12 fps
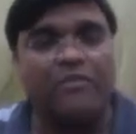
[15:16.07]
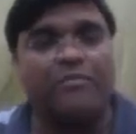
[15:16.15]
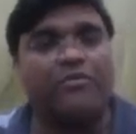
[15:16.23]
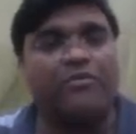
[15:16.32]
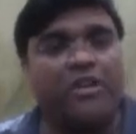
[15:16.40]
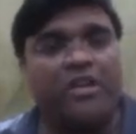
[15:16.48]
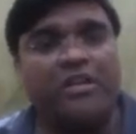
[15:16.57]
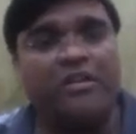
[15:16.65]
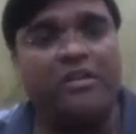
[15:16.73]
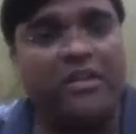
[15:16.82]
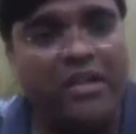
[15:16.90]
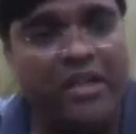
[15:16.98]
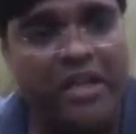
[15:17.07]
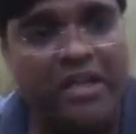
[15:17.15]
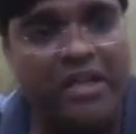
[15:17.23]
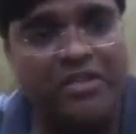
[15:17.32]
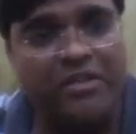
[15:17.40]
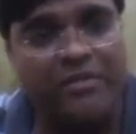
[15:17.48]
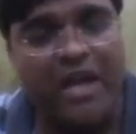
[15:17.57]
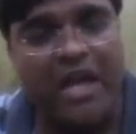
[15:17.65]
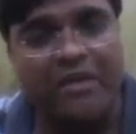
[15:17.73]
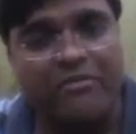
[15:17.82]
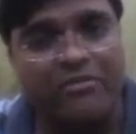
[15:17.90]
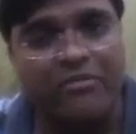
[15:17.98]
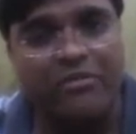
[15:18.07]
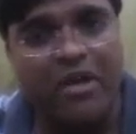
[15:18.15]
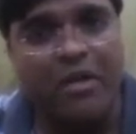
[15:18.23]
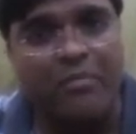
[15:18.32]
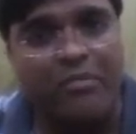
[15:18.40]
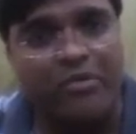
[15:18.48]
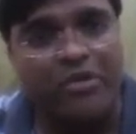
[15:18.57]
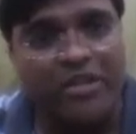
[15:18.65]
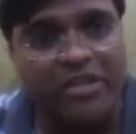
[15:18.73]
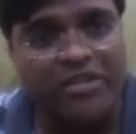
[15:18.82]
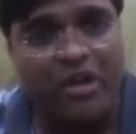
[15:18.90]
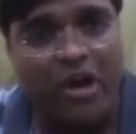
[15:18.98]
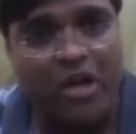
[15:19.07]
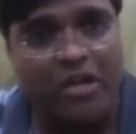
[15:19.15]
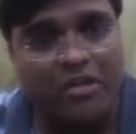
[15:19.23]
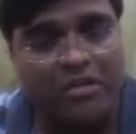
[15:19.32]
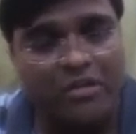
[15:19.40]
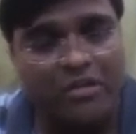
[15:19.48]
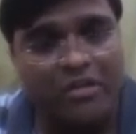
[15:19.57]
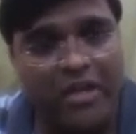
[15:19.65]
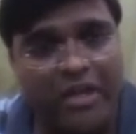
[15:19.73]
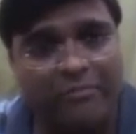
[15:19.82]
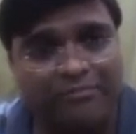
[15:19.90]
dx dy form, right? I have to put it in